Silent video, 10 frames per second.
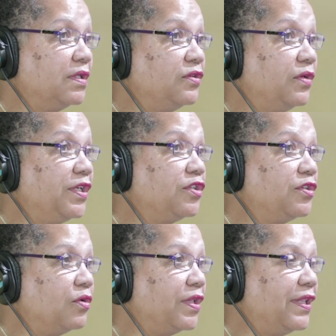to
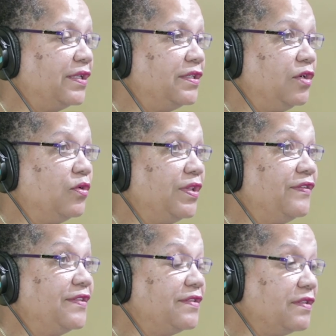ensure that, you know, this
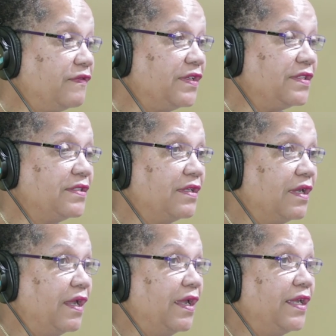service
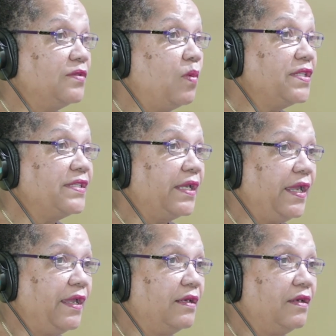is once
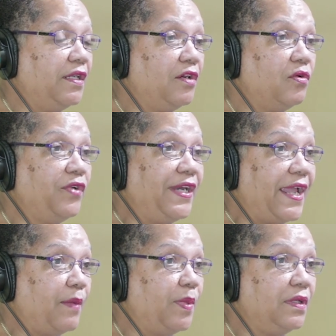again, you know,
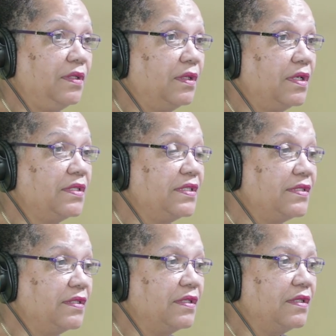reliable,
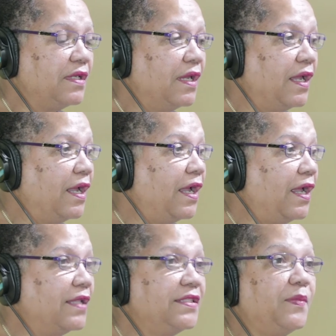consistent,
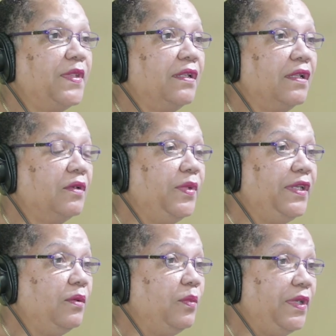and something that
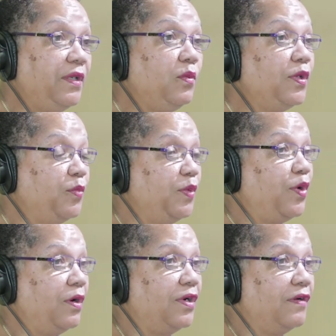we would be
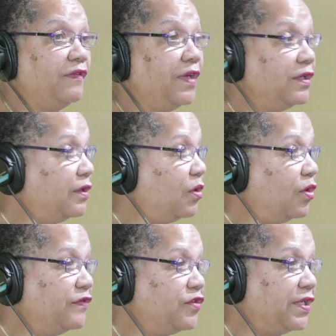proud of, and all
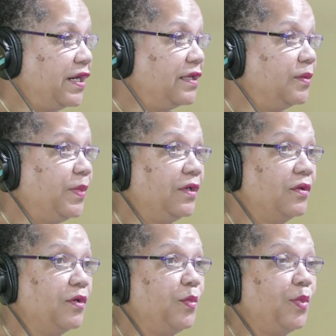of Trinidad and Tobago
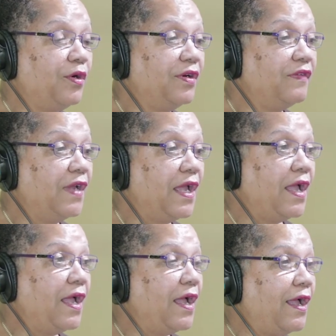can be proud
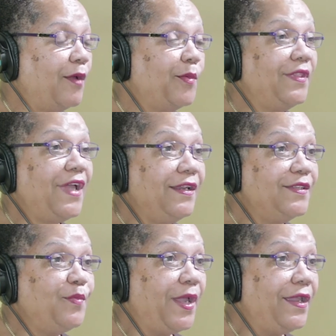of. That is
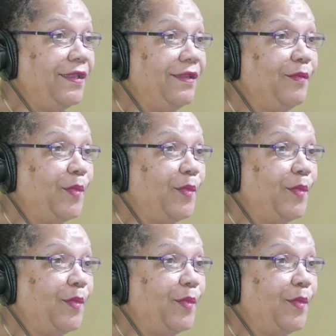my